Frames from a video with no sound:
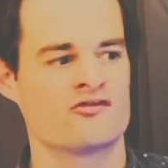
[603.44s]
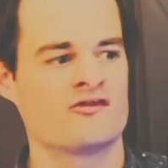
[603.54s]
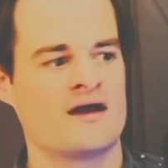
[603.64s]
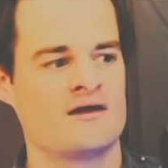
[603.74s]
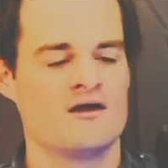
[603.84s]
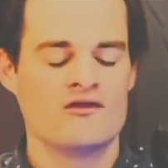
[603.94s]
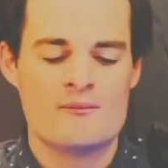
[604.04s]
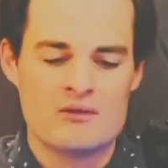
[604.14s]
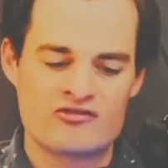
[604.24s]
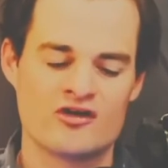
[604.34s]
said: the
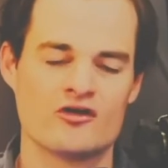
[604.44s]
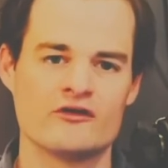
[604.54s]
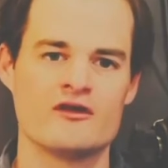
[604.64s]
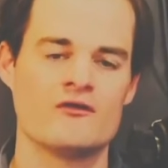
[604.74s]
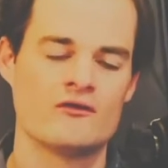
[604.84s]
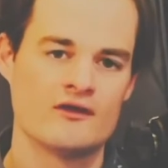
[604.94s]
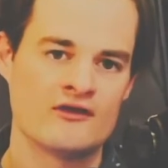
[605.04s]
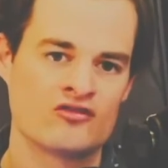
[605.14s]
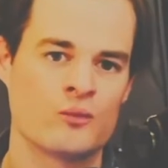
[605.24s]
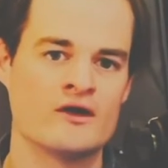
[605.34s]
material
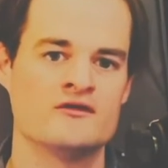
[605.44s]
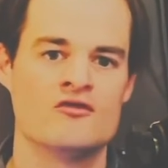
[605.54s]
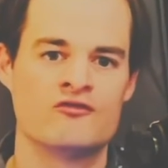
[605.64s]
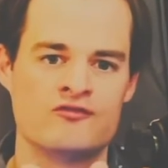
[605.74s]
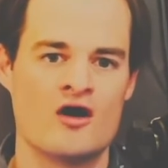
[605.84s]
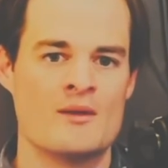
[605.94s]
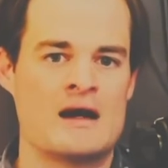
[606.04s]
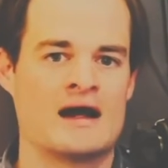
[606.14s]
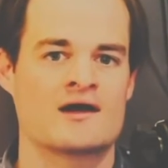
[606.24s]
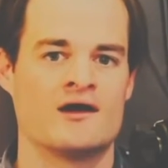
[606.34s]
is what you fall
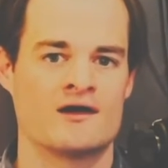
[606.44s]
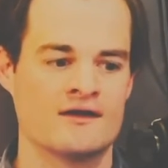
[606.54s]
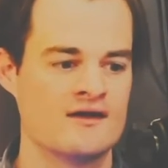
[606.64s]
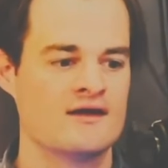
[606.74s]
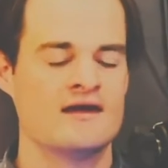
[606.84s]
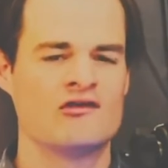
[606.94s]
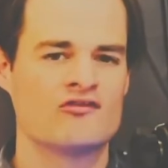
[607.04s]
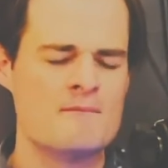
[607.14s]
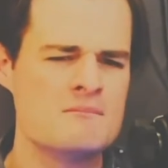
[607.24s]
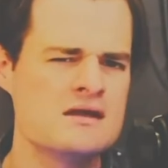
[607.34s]
back on. It's
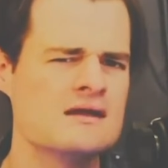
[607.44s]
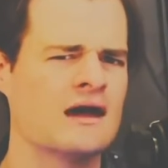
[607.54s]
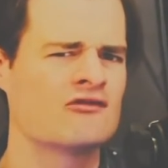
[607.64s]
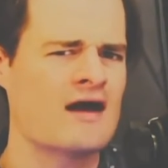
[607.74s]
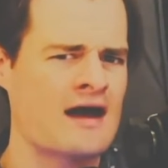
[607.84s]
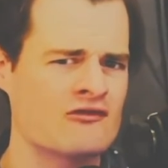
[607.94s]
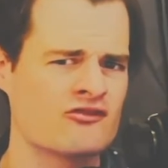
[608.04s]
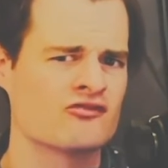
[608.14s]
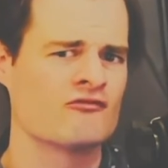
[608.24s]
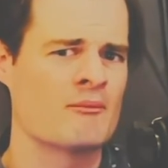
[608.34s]
me as the
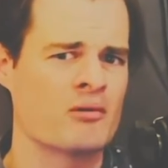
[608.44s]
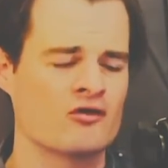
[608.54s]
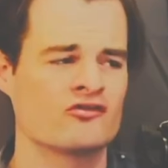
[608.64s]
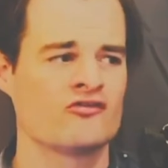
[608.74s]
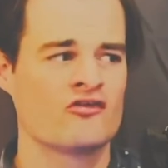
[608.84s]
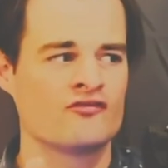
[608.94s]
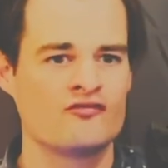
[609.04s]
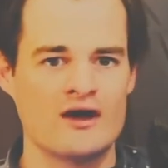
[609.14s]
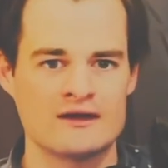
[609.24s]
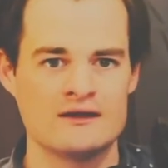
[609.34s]
essence of a person is
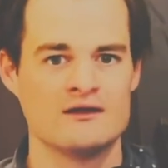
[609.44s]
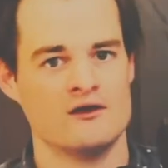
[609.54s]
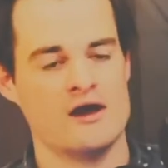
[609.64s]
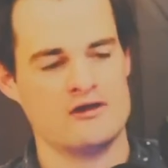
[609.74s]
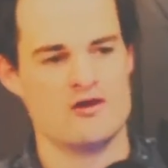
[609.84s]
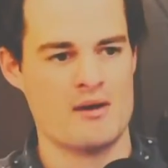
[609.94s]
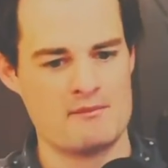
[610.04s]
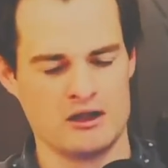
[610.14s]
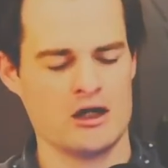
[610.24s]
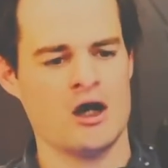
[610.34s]
funny, and you might
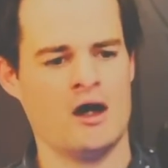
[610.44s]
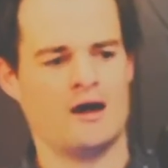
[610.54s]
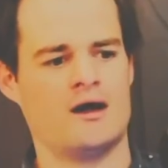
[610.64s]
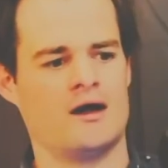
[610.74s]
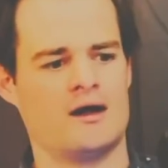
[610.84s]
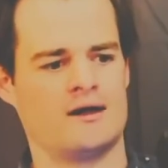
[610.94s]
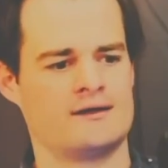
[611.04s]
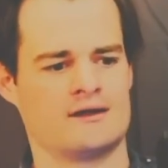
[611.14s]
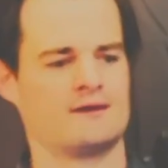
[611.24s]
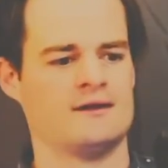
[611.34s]
be like, oh,
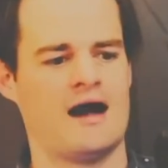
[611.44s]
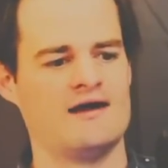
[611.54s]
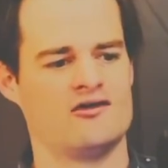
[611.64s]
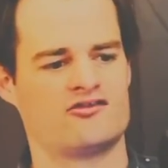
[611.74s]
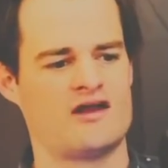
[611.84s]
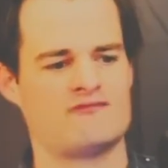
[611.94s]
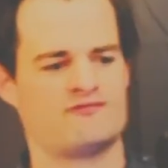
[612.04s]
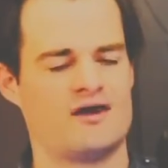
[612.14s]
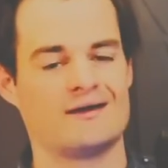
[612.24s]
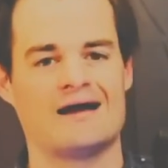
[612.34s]
yeah, it's not
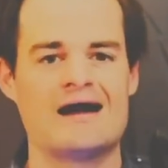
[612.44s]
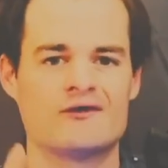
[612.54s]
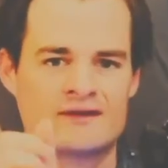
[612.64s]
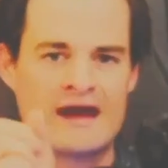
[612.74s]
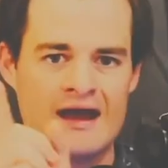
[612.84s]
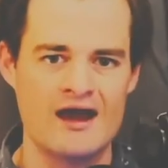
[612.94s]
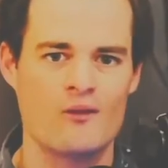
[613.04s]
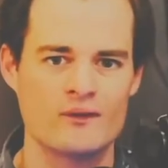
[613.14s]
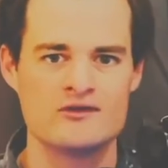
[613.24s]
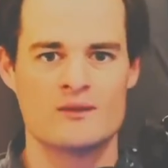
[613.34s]
funny. I don't care
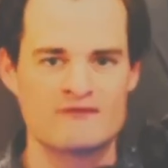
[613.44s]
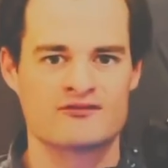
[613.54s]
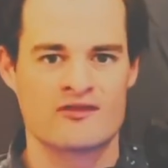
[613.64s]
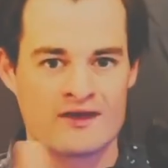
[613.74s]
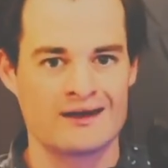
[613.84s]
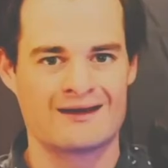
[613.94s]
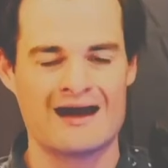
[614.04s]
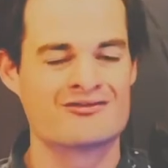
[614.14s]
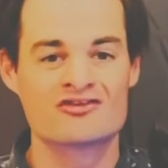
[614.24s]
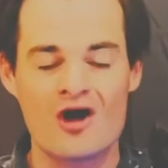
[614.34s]
what you have to think.
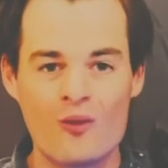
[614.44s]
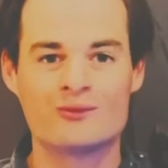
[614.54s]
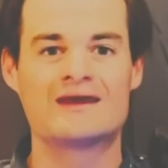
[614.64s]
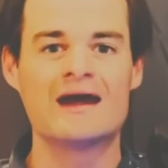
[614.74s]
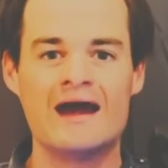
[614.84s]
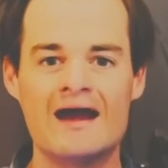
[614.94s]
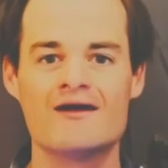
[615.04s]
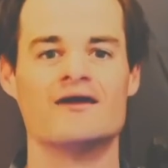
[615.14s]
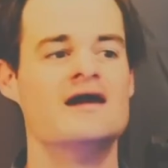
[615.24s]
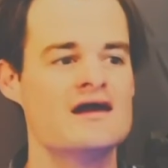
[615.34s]
I don't
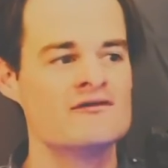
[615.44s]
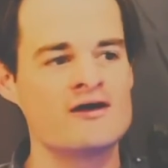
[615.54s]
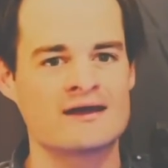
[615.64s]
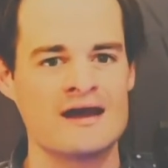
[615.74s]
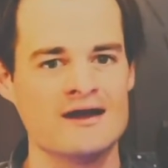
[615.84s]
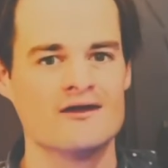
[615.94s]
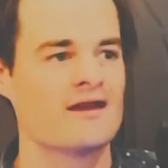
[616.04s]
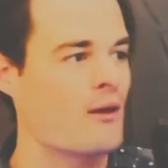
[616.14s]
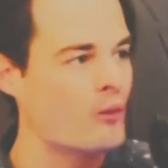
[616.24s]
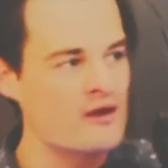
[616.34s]
care. If I cared,
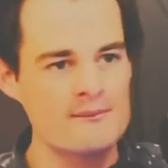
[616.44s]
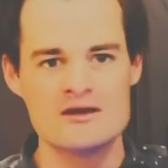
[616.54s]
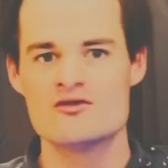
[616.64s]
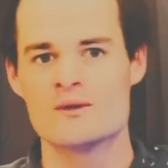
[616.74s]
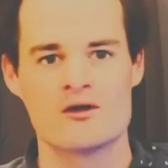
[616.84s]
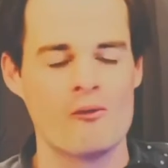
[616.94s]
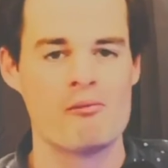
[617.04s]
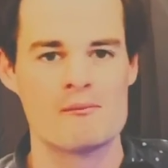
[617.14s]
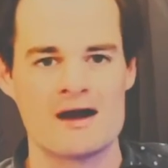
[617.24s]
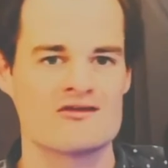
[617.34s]
I wouldn't be doing
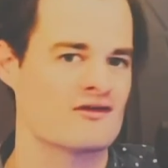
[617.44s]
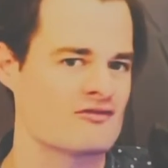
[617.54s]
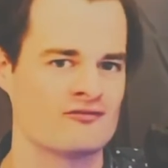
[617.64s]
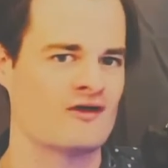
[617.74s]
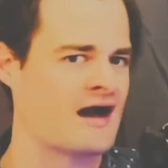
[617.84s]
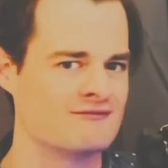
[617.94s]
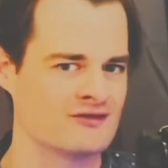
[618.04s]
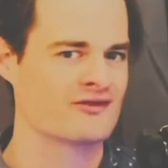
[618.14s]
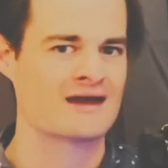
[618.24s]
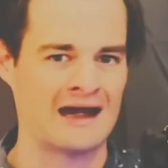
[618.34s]
open mics after five
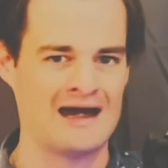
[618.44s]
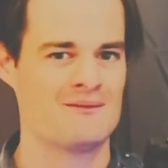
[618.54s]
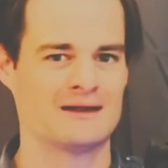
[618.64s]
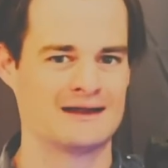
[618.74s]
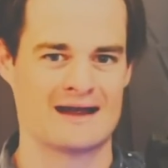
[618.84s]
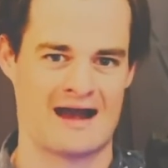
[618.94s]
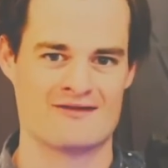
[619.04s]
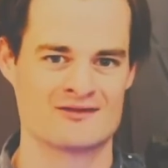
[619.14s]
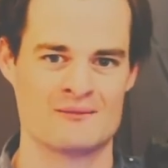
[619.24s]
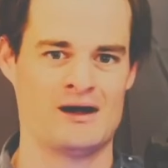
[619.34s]
years of comedy,
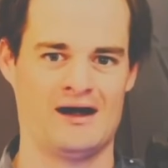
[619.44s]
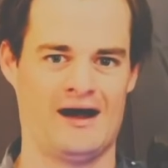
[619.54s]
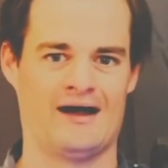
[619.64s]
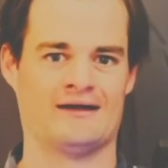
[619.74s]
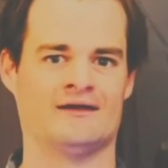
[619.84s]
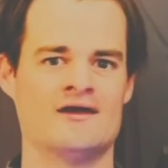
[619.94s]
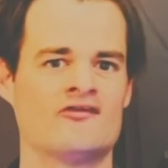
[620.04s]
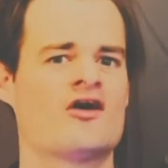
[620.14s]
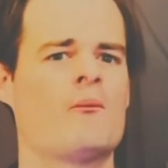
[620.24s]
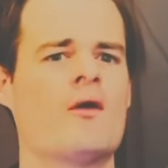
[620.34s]
guys. Come on.
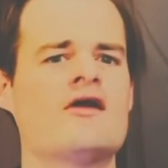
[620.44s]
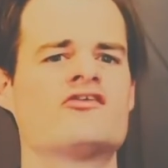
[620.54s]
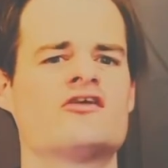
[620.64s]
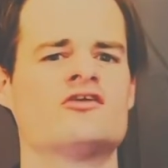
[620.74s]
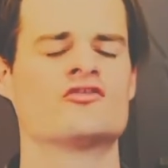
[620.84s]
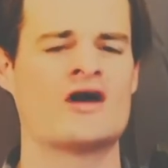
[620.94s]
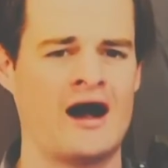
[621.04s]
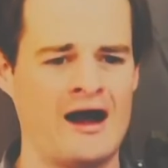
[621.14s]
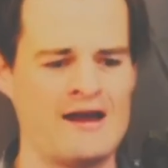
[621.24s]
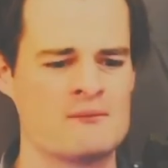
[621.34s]
Stop wasting your
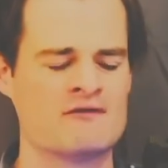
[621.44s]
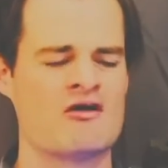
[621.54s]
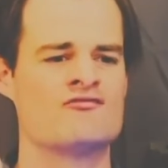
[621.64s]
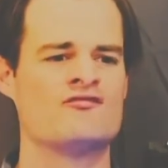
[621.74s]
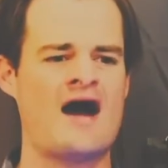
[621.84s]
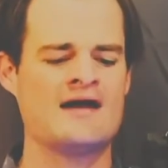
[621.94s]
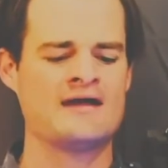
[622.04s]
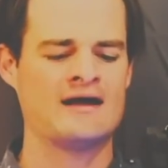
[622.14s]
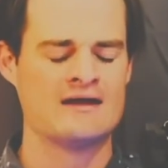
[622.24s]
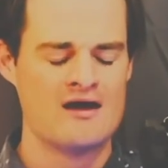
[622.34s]
time. We have a
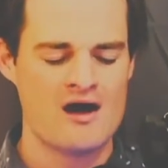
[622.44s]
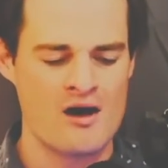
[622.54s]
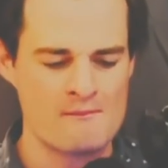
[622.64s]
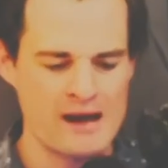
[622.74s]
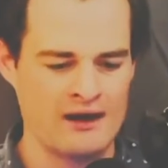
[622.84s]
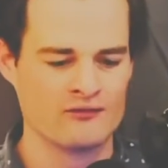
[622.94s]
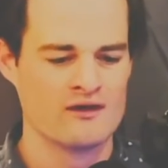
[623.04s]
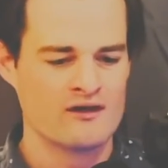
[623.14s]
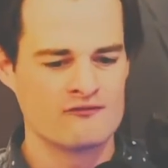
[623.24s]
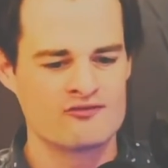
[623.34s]
finite amount
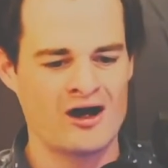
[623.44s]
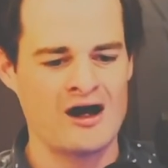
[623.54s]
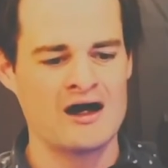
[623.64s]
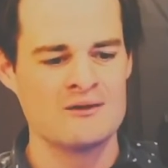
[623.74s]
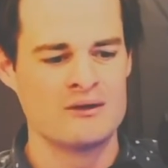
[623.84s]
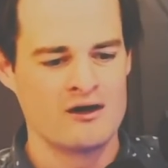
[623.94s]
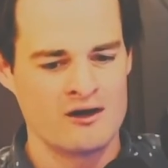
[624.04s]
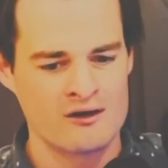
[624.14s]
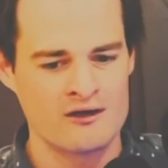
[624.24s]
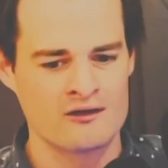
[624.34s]
of time
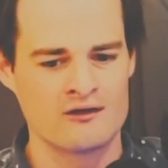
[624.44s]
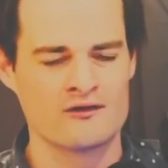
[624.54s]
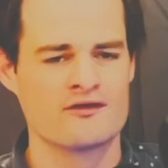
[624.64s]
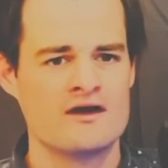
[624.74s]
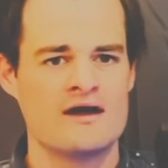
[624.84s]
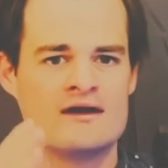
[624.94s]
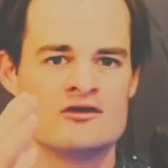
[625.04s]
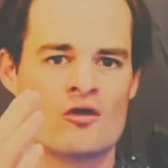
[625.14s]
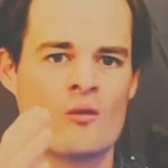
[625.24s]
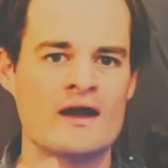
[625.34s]
on earth, and
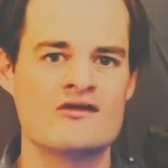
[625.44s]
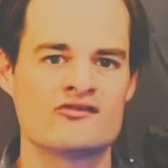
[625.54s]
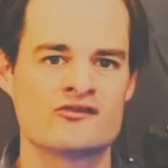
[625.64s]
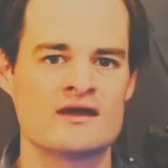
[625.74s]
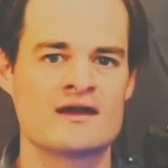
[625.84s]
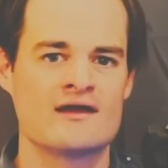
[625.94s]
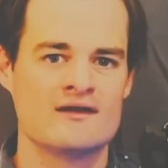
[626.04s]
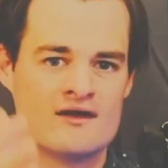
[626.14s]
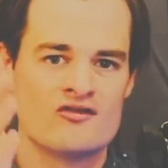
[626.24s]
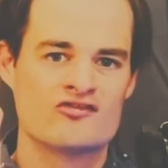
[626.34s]
you're wasting it
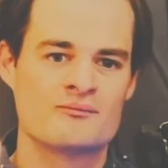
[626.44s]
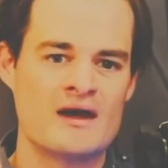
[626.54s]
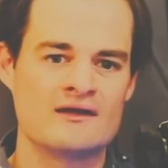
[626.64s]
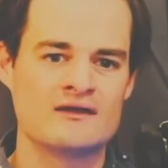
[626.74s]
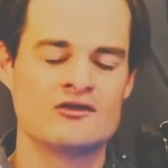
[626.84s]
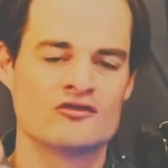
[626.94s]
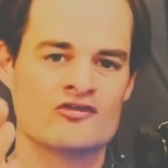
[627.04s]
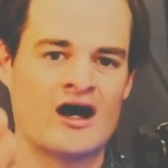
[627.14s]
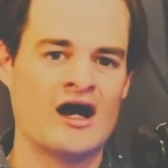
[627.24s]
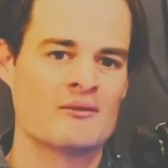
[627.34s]
spending your
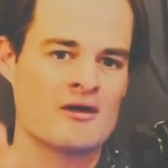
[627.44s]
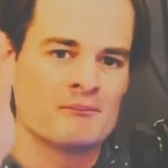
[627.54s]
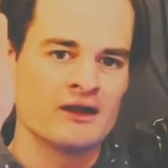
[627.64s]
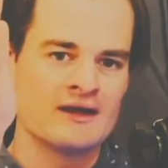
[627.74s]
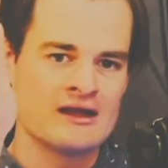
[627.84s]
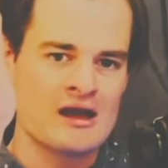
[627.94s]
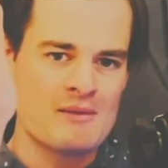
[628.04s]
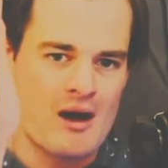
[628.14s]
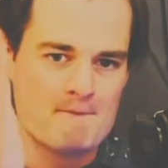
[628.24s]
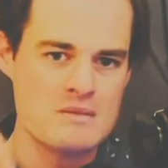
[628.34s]
time complaining
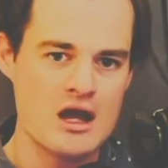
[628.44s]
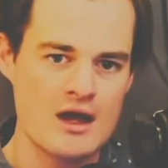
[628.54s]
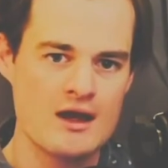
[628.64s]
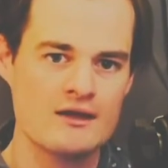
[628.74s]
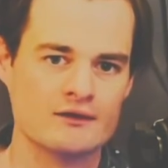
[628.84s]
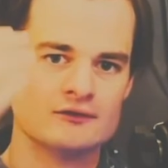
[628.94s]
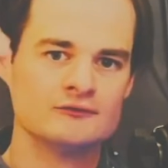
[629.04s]
about me.